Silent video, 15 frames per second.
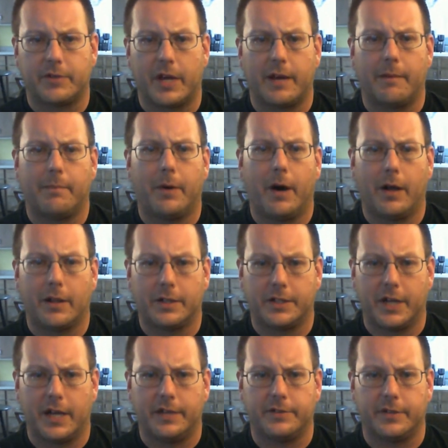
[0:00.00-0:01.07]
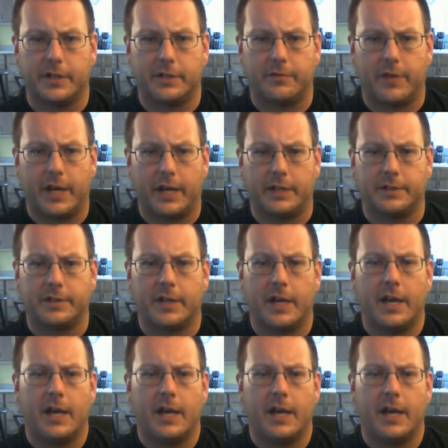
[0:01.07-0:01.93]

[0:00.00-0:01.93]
I apologize in advance.